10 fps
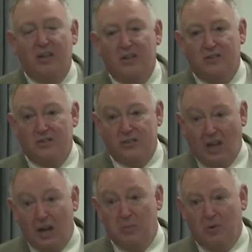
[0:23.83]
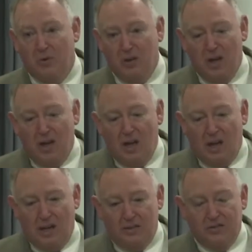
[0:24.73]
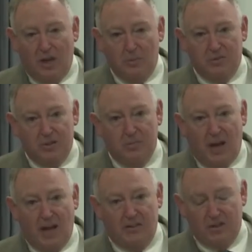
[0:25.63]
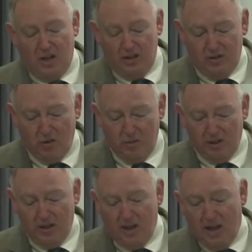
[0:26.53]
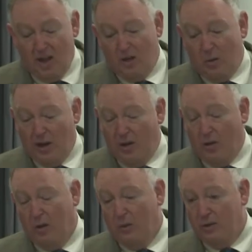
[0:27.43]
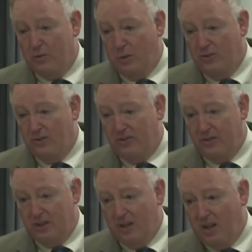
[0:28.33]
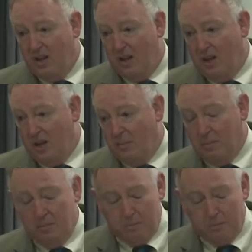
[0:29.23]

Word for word: cyber and cyber's impacts on the Army going out all the way to 2050. Um,